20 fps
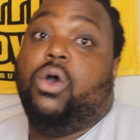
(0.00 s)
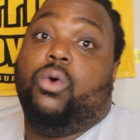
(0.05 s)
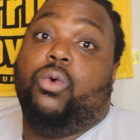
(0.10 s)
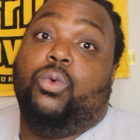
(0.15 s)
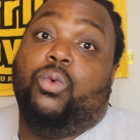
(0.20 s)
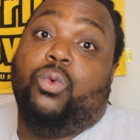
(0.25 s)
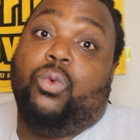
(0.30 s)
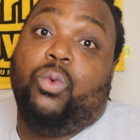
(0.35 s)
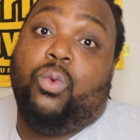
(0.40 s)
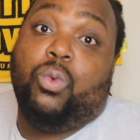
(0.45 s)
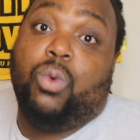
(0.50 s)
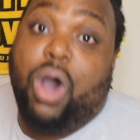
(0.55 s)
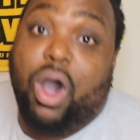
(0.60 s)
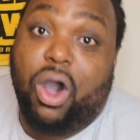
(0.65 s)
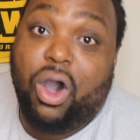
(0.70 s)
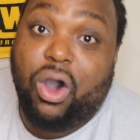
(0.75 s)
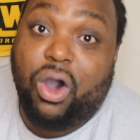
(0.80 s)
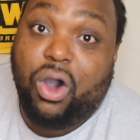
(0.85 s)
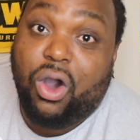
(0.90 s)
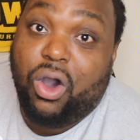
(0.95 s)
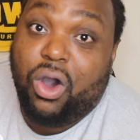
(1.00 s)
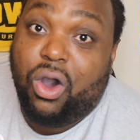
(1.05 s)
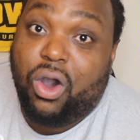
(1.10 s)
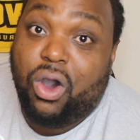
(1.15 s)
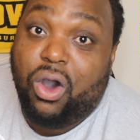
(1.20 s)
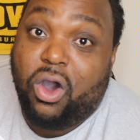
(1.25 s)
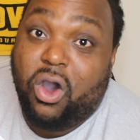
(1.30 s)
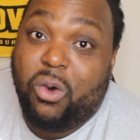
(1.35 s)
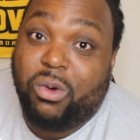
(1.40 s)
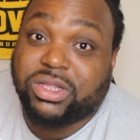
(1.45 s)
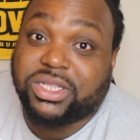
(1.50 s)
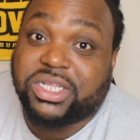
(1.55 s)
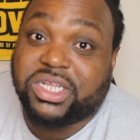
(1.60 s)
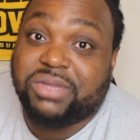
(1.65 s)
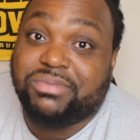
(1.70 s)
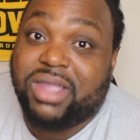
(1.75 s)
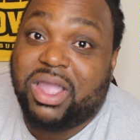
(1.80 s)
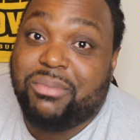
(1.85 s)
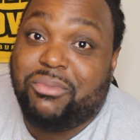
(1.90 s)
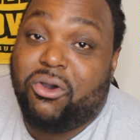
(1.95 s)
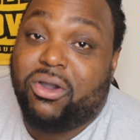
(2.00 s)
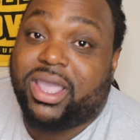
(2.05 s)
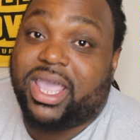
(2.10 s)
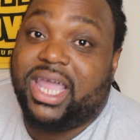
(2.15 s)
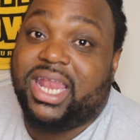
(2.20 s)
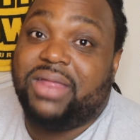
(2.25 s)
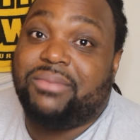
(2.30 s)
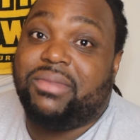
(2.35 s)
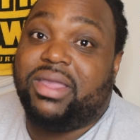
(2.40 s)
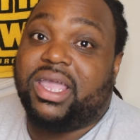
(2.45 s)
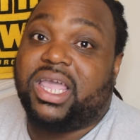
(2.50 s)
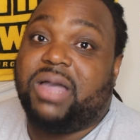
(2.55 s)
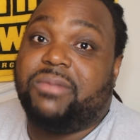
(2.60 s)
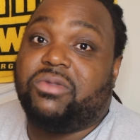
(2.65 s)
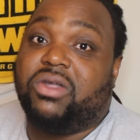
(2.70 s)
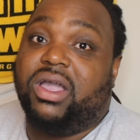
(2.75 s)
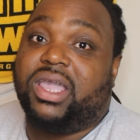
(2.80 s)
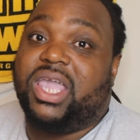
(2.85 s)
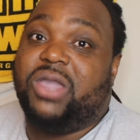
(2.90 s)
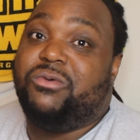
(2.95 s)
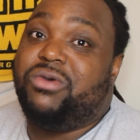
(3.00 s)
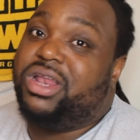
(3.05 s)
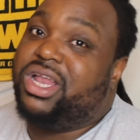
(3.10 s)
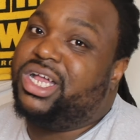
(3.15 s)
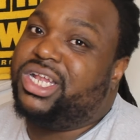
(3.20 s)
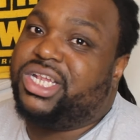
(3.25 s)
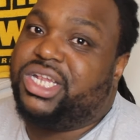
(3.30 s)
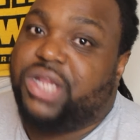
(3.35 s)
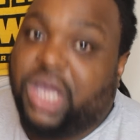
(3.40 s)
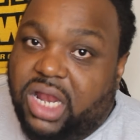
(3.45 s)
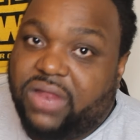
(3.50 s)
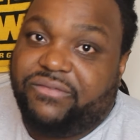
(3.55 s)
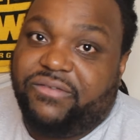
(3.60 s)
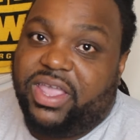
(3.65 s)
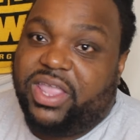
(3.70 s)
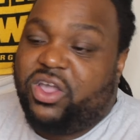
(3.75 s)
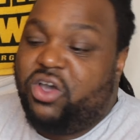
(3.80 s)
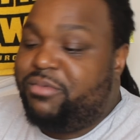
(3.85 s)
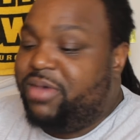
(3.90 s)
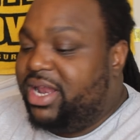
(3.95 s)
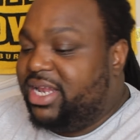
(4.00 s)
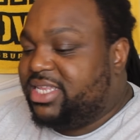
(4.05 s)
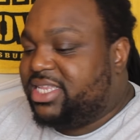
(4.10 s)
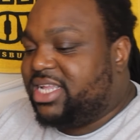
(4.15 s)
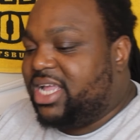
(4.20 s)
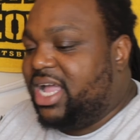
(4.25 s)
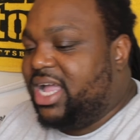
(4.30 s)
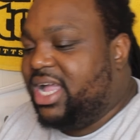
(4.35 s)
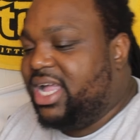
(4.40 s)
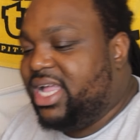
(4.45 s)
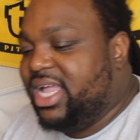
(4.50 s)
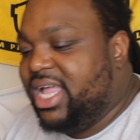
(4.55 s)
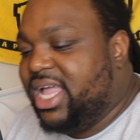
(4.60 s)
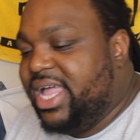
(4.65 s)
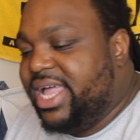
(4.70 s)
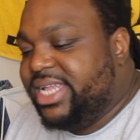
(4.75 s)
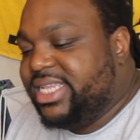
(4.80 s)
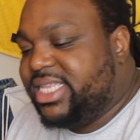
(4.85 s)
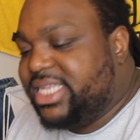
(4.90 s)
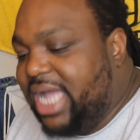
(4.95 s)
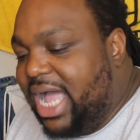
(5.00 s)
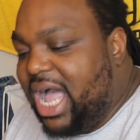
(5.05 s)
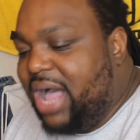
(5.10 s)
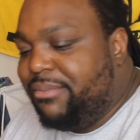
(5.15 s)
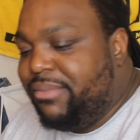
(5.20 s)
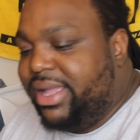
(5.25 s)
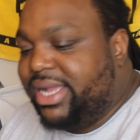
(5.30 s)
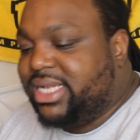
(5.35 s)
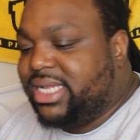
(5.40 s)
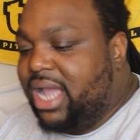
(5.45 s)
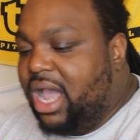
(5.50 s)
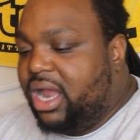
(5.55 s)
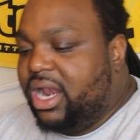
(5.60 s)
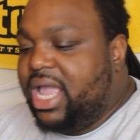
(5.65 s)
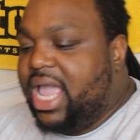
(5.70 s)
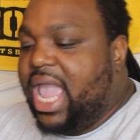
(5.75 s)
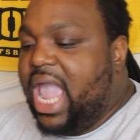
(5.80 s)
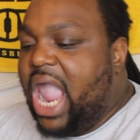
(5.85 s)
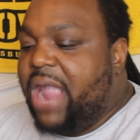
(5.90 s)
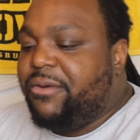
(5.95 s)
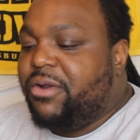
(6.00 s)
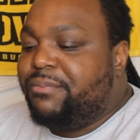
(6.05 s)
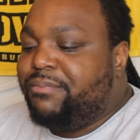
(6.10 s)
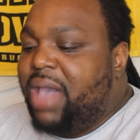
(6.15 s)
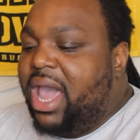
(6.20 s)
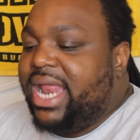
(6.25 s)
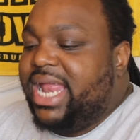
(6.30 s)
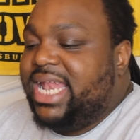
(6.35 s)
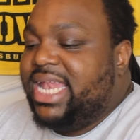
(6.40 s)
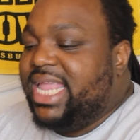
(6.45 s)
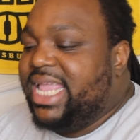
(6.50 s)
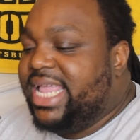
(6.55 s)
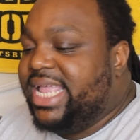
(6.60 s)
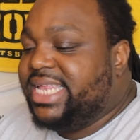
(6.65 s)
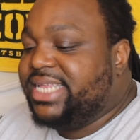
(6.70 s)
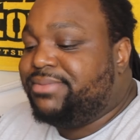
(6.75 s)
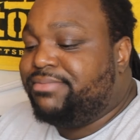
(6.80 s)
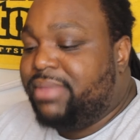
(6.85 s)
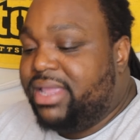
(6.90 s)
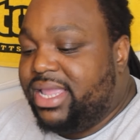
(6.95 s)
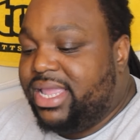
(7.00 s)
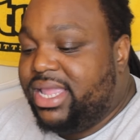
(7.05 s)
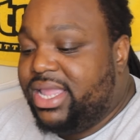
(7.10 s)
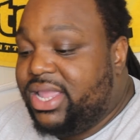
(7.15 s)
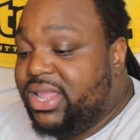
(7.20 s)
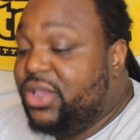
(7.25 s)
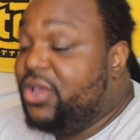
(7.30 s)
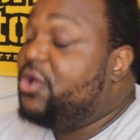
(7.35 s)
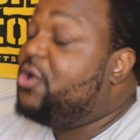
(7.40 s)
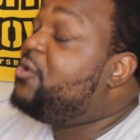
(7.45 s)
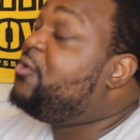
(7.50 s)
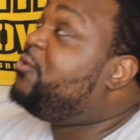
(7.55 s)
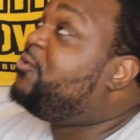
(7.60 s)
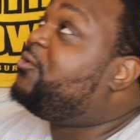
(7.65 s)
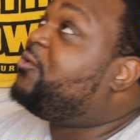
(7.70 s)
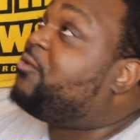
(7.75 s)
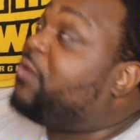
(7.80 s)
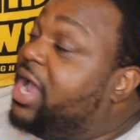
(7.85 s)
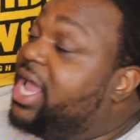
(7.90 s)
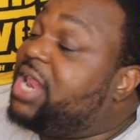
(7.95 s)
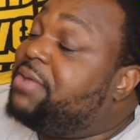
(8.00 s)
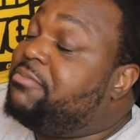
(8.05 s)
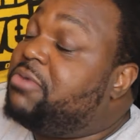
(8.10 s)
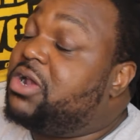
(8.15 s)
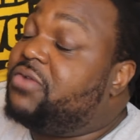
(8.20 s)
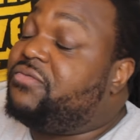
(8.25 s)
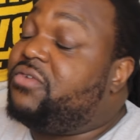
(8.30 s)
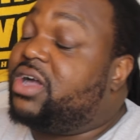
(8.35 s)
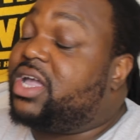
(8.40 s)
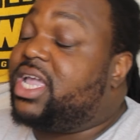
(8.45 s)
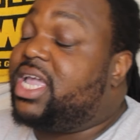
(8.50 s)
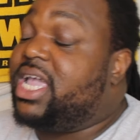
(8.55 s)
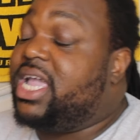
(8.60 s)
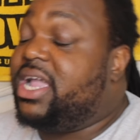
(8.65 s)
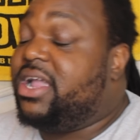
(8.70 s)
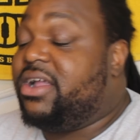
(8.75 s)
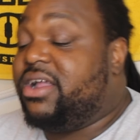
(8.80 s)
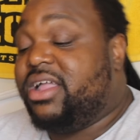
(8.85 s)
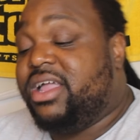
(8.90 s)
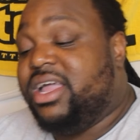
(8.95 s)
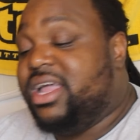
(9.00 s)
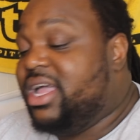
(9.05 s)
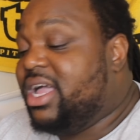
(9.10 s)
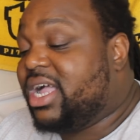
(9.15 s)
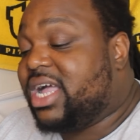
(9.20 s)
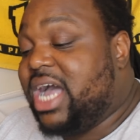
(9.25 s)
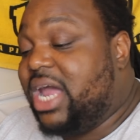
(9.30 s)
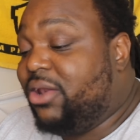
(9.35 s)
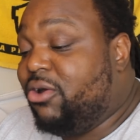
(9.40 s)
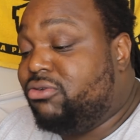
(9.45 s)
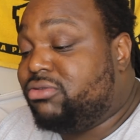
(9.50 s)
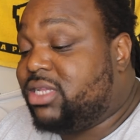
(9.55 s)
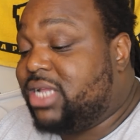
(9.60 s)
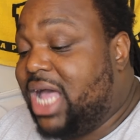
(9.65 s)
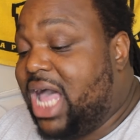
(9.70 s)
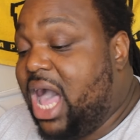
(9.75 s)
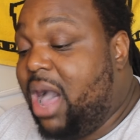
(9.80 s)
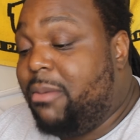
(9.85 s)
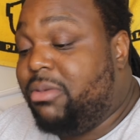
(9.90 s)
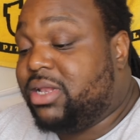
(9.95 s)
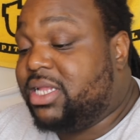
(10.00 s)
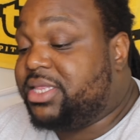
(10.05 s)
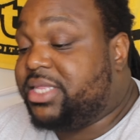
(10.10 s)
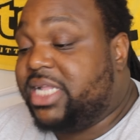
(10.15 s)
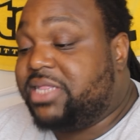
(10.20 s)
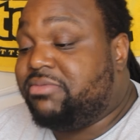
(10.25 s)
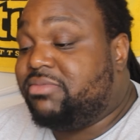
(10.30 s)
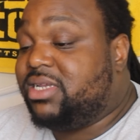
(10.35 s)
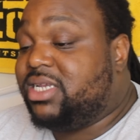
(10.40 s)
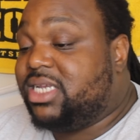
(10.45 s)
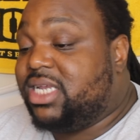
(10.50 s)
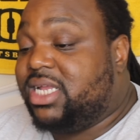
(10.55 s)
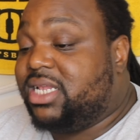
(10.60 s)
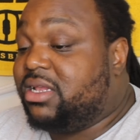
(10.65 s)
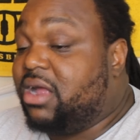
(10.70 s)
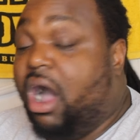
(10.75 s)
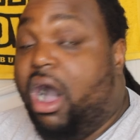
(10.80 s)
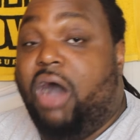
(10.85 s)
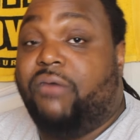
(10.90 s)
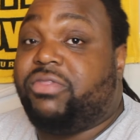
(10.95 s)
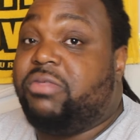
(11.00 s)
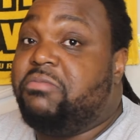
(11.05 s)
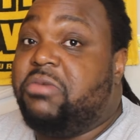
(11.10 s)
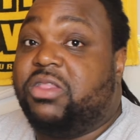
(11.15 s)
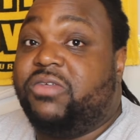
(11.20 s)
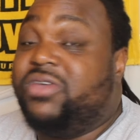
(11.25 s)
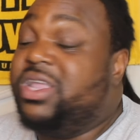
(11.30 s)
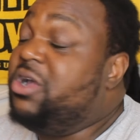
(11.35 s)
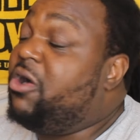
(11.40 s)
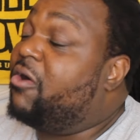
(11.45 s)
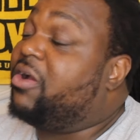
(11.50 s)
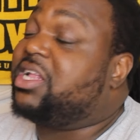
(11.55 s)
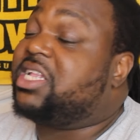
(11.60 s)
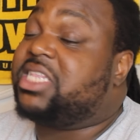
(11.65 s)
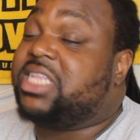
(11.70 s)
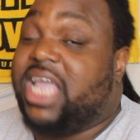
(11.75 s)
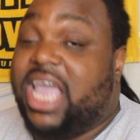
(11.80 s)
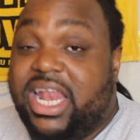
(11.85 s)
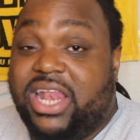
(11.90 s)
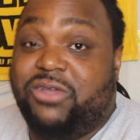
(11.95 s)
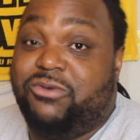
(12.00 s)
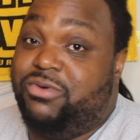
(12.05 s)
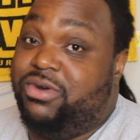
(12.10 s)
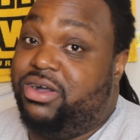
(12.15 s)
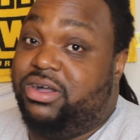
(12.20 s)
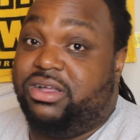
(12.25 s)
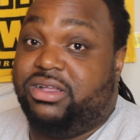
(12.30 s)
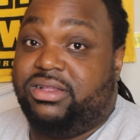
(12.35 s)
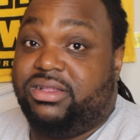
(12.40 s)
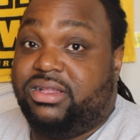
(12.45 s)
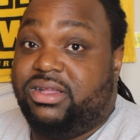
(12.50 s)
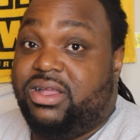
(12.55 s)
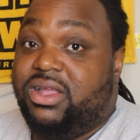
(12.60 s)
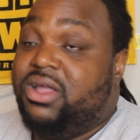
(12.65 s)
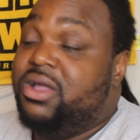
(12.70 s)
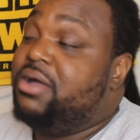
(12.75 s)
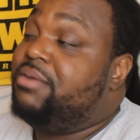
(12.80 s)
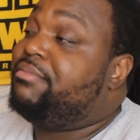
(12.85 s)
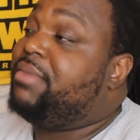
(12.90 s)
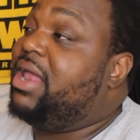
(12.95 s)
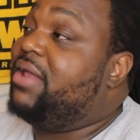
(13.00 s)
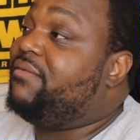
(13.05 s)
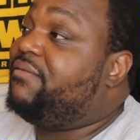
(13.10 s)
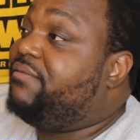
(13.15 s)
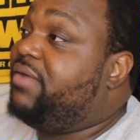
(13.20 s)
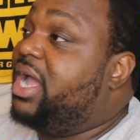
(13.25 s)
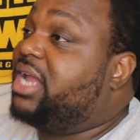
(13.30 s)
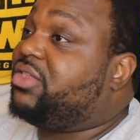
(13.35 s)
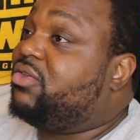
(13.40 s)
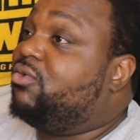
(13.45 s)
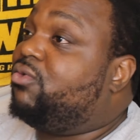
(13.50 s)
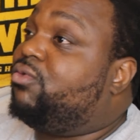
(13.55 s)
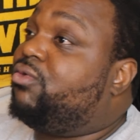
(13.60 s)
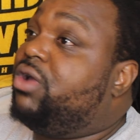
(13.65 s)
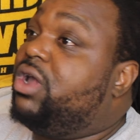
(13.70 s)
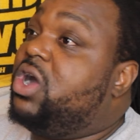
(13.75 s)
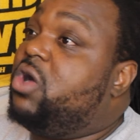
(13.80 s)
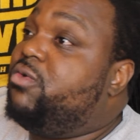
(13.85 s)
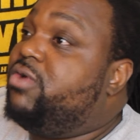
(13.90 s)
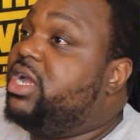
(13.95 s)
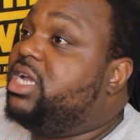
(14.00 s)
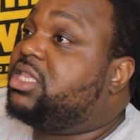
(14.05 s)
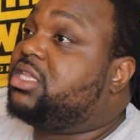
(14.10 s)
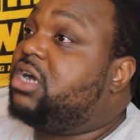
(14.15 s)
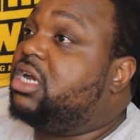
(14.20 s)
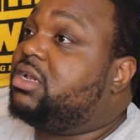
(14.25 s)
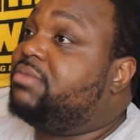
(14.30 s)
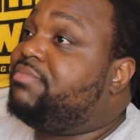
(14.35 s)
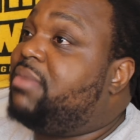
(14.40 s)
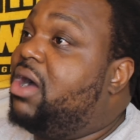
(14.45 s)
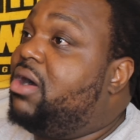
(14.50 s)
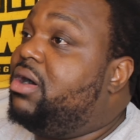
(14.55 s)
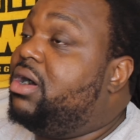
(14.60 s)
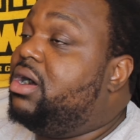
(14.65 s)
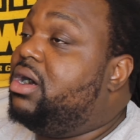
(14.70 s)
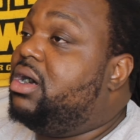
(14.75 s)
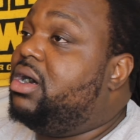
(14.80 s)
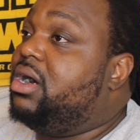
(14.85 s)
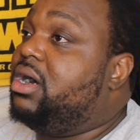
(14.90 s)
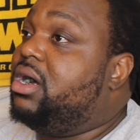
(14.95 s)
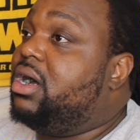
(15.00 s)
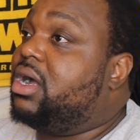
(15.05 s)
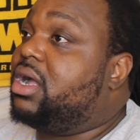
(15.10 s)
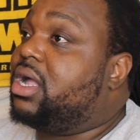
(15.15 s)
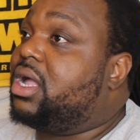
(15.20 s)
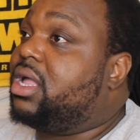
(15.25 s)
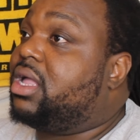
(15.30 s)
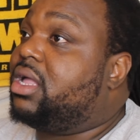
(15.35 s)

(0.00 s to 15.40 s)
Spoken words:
Whoa, what's good, man? Boy, KD, man, coming again with another video, man, this time. Tom Macdonald, everybody needs me. Ready, motherfucker, here. Got no time with the sex and shit off the mother. He already said he would. Matter of fact, the real, he talked about